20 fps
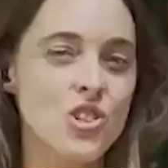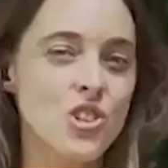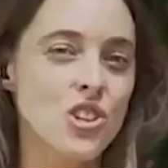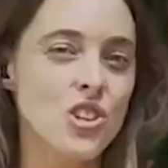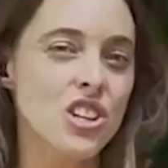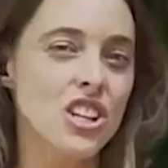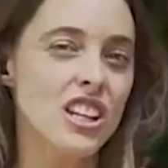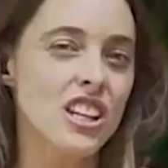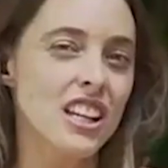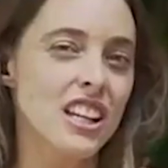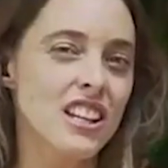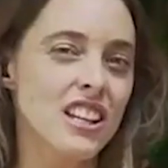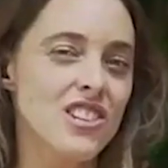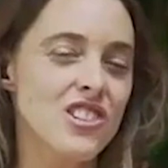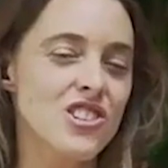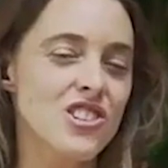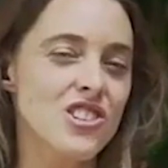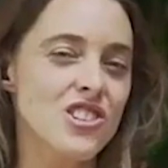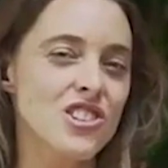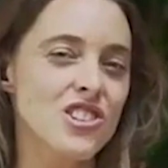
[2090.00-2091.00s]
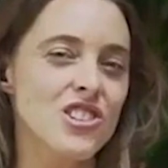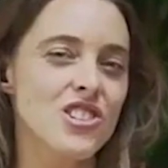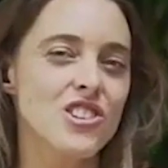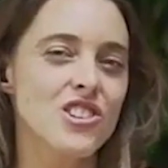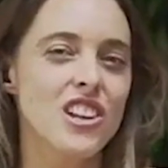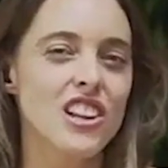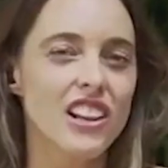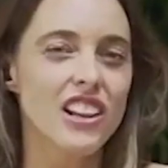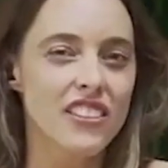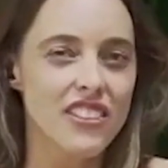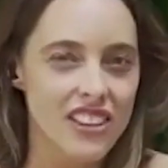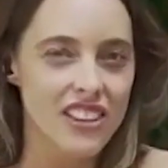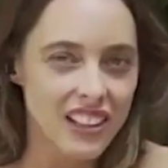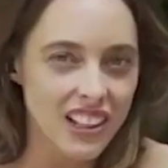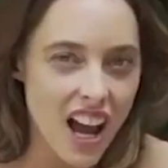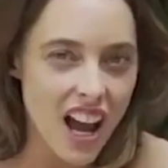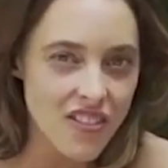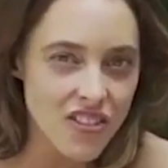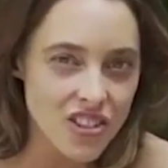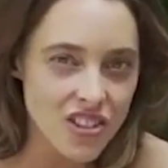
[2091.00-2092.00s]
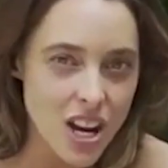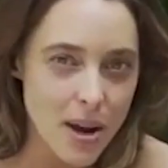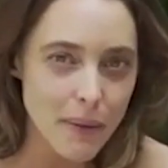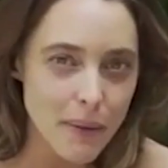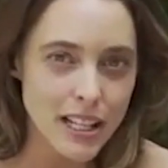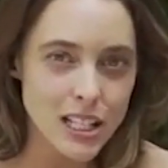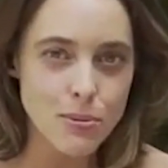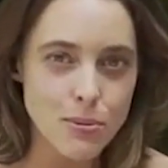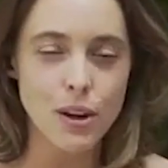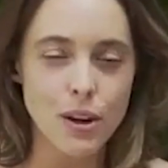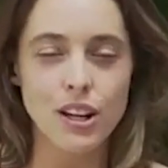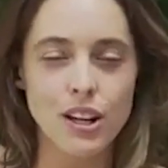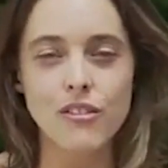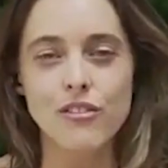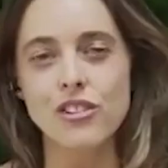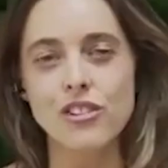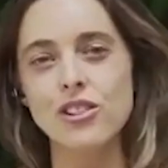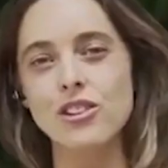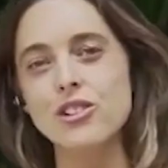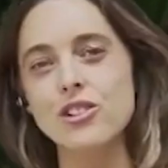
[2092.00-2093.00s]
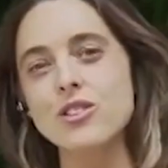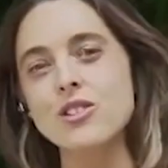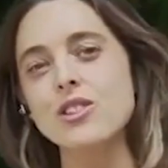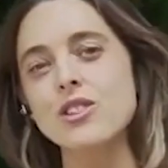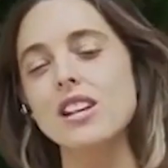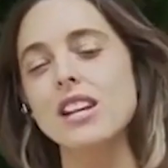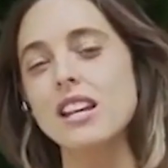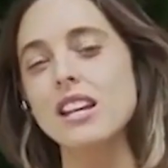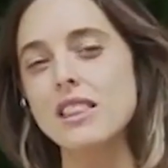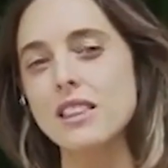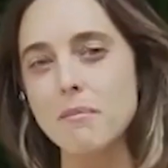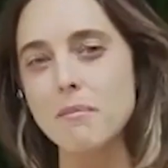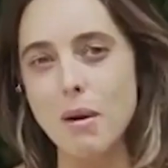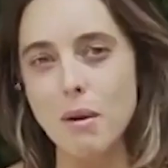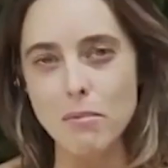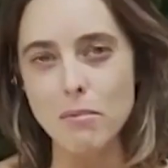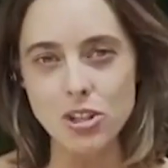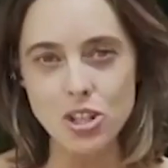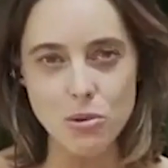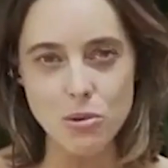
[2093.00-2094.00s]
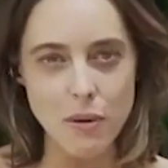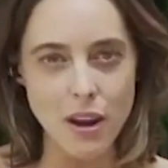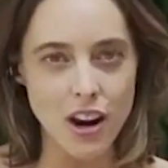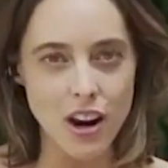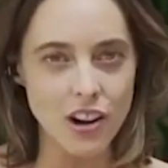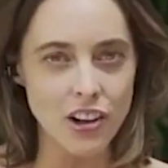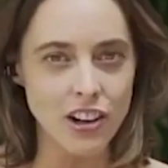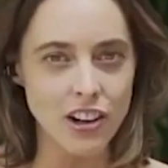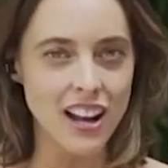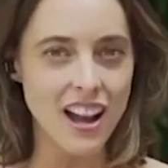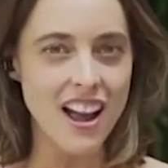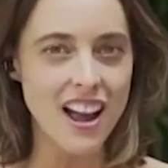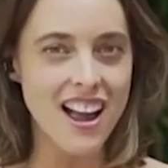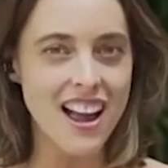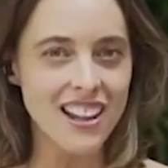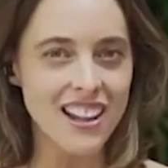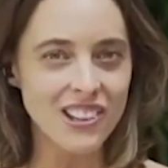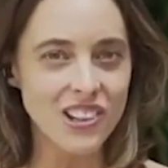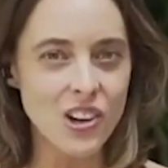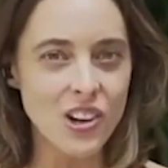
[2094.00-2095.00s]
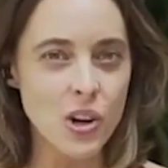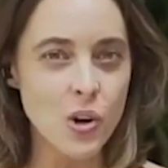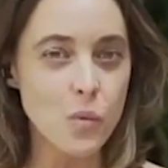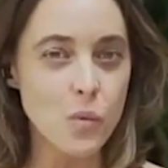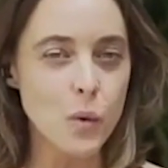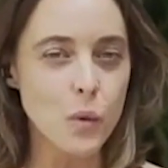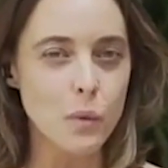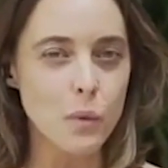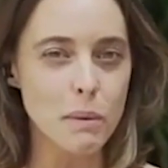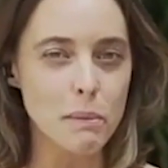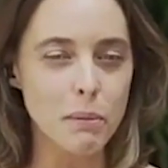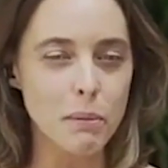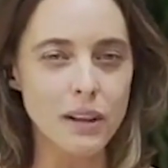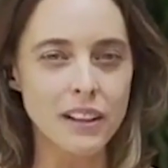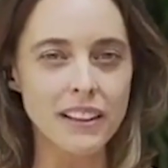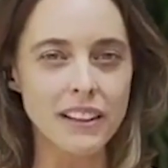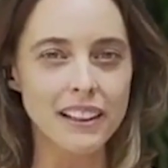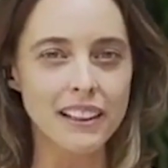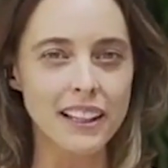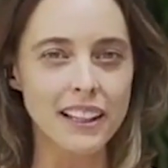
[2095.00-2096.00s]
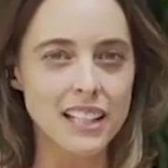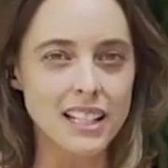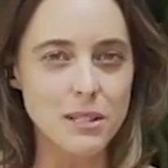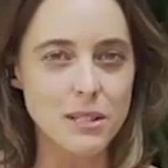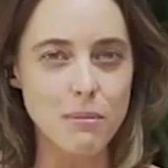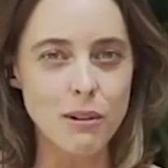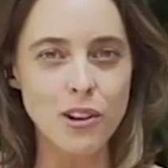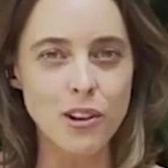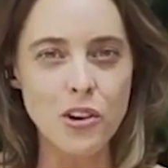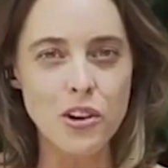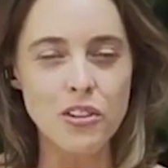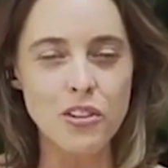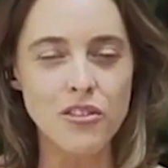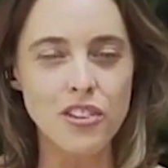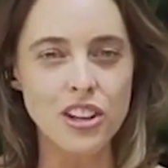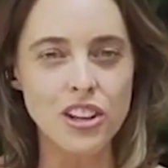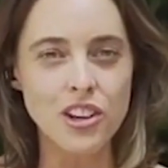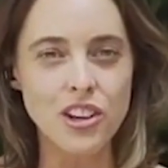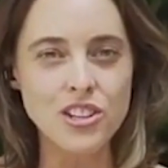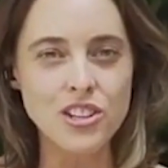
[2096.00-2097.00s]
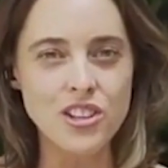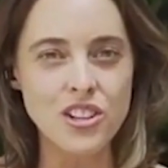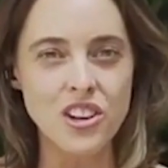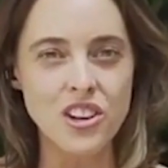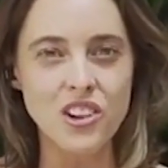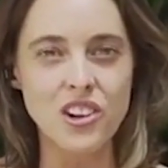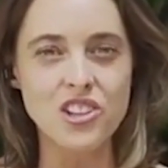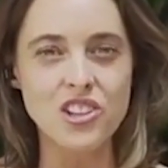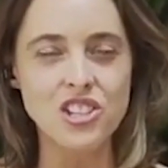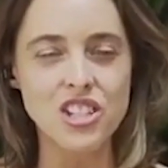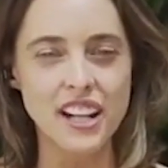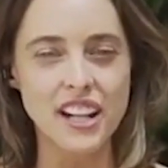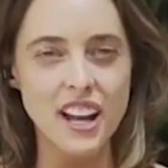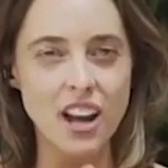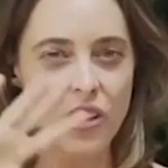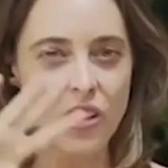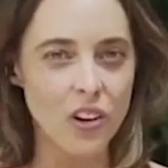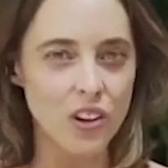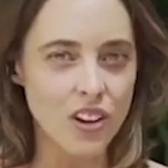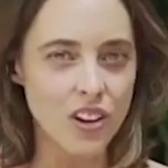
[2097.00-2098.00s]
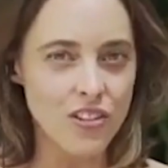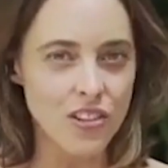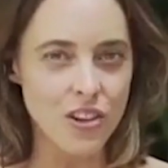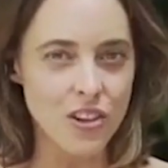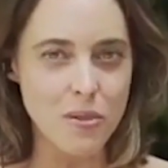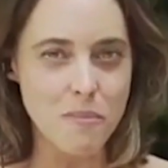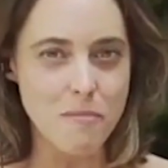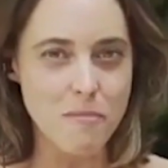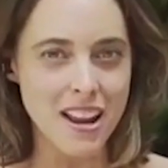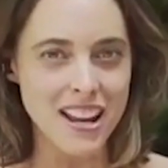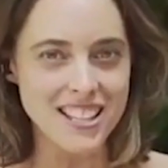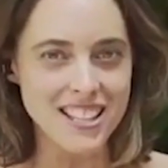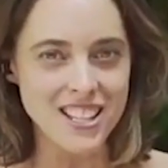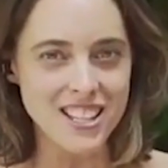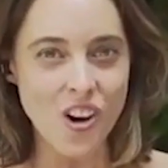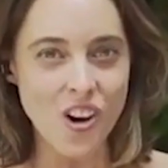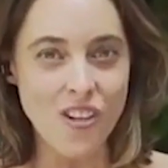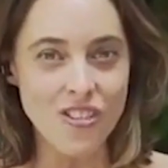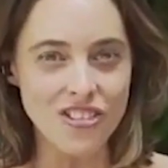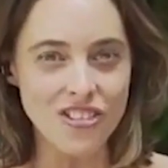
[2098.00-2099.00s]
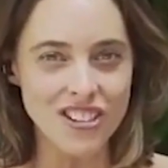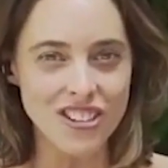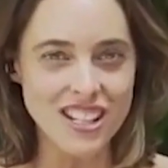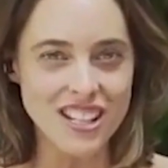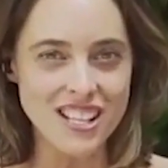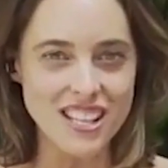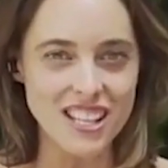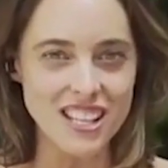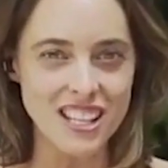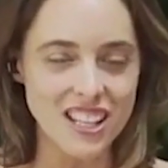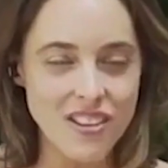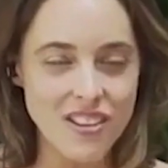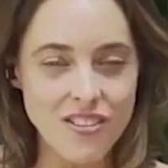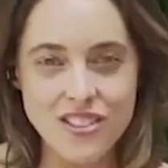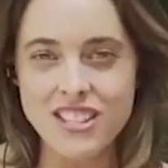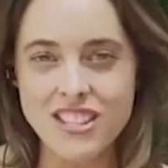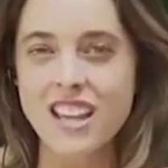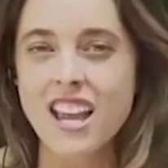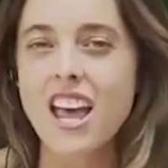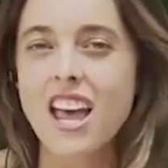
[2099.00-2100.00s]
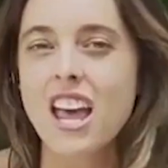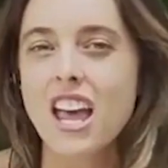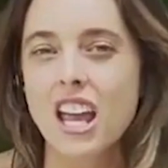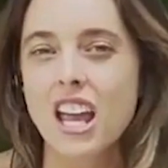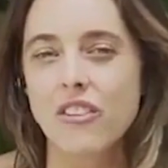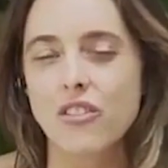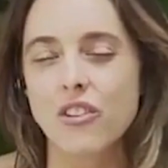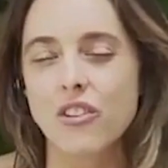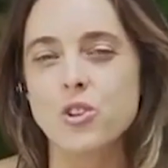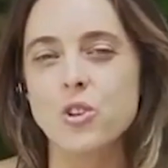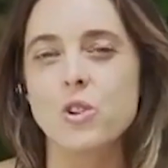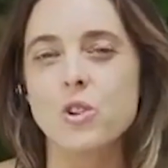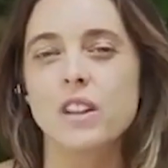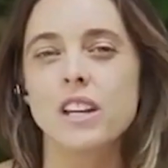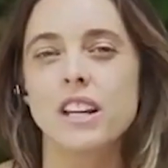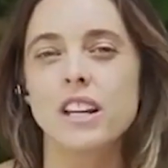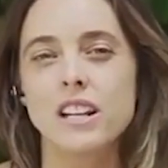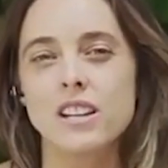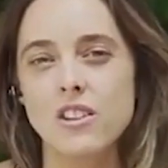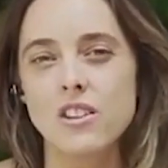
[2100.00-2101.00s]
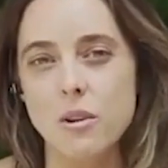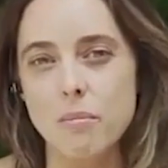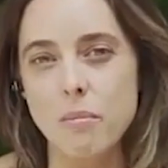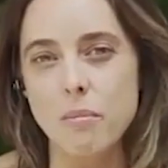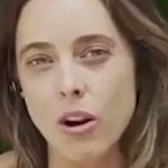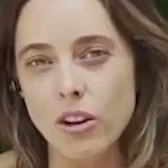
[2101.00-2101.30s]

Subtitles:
are tuning into the Life on Tap expert interviews in the membership area, hello, we will be putting the links below the video so you can go check out all of her amazing offerings and gifts. If you're tuning into the